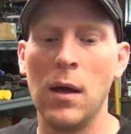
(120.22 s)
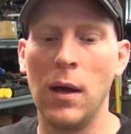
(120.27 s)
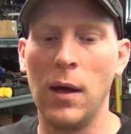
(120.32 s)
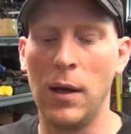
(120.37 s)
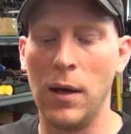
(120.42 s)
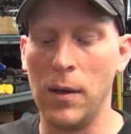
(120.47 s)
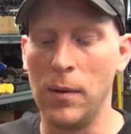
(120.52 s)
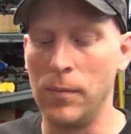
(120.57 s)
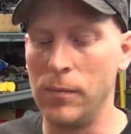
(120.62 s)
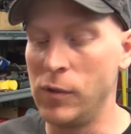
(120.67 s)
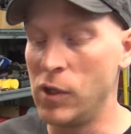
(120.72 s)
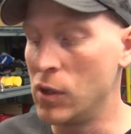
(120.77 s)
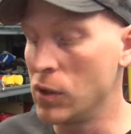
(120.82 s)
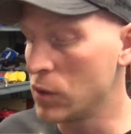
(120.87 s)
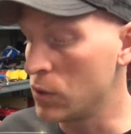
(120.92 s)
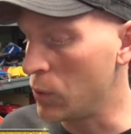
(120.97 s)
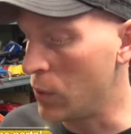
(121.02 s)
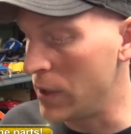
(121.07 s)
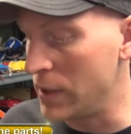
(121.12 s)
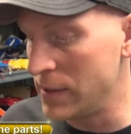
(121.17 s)
Uh,
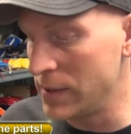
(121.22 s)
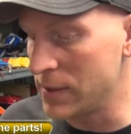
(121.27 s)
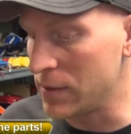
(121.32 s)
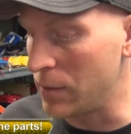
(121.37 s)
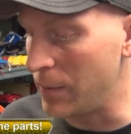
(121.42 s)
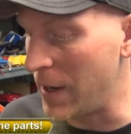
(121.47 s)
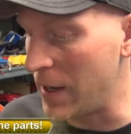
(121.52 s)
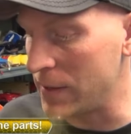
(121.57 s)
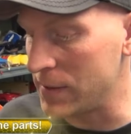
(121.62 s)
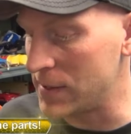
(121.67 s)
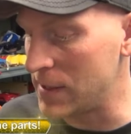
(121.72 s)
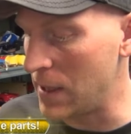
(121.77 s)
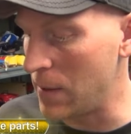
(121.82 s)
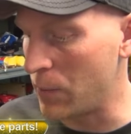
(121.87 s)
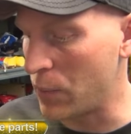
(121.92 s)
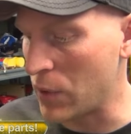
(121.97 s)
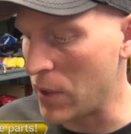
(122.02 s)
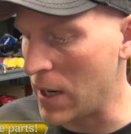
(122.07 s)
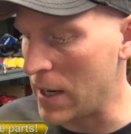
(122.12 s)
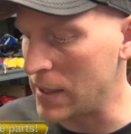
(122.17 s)
used ones are about the
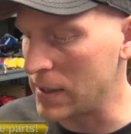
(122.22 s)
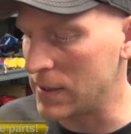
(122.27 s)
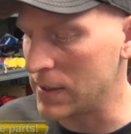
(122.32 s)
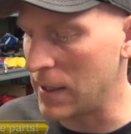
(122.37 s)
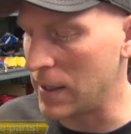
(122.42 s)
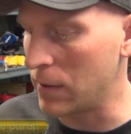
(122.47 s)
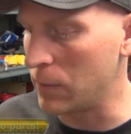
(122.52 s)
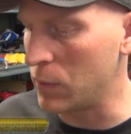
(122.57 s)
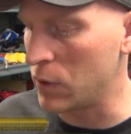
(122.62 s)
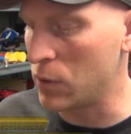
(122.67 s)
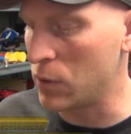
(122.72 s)
same price, like